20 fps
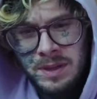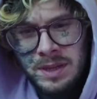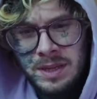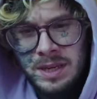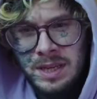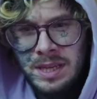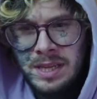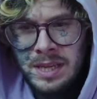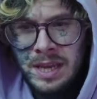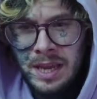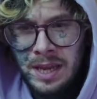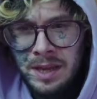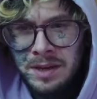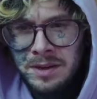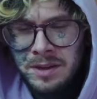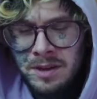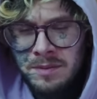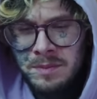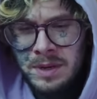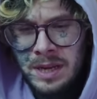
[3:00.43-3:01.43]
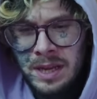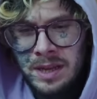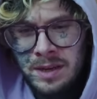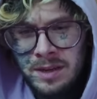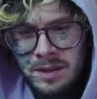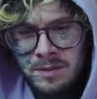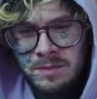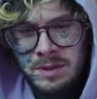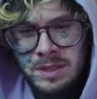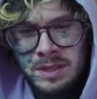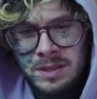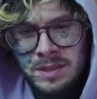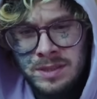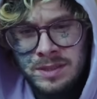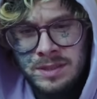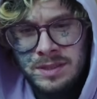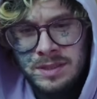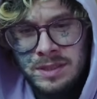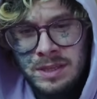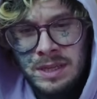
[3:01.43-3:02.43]
And he can come in handy
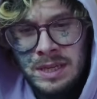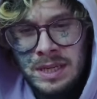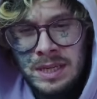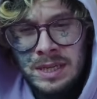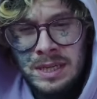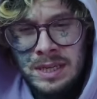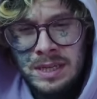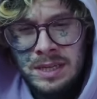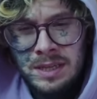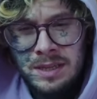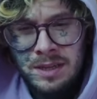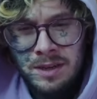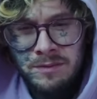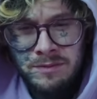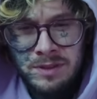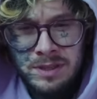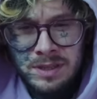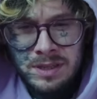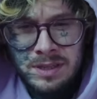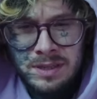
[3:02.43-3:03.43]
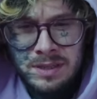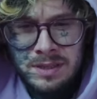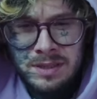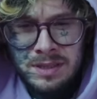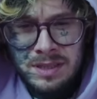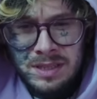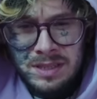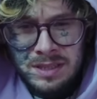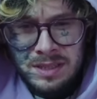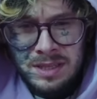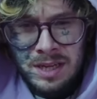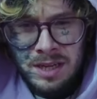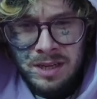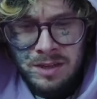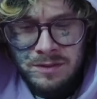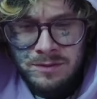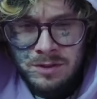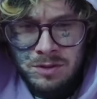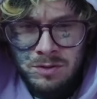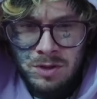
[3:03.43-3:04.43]
because of the
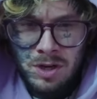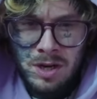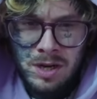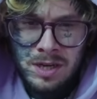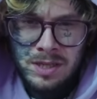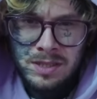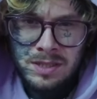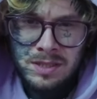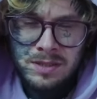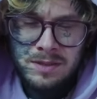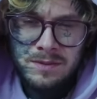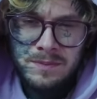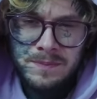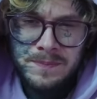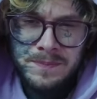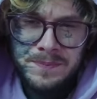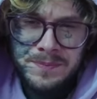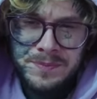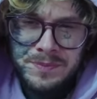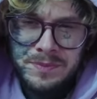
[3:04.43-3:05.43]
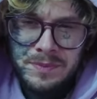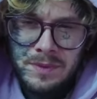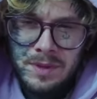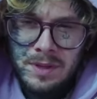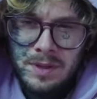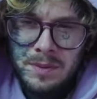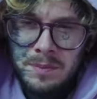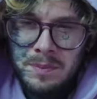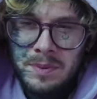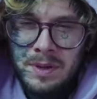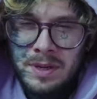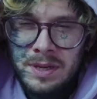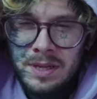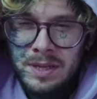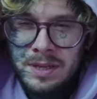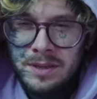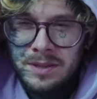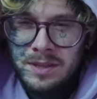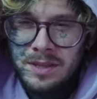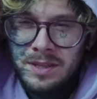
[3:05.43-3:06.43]
-2 cost.
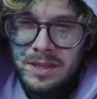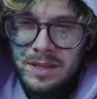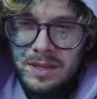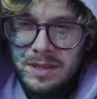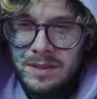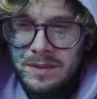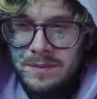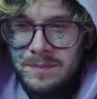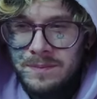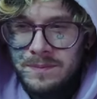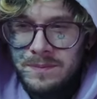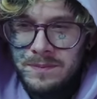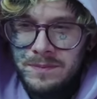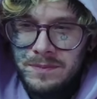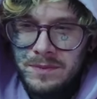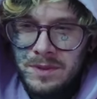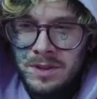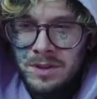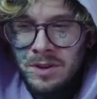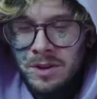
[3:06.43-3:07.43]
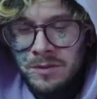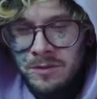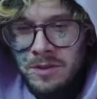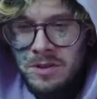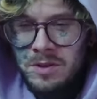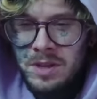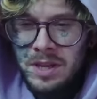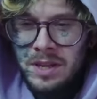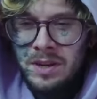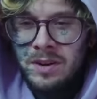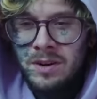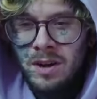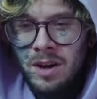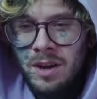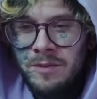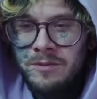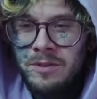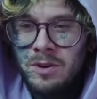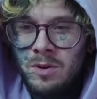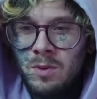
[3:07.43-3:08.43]
But, you know, if you can get it
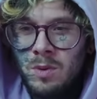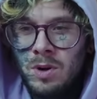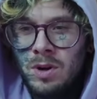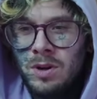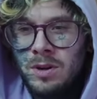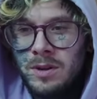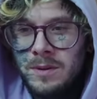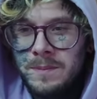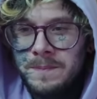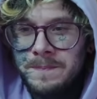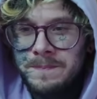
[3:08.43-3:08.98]
off, it'll work.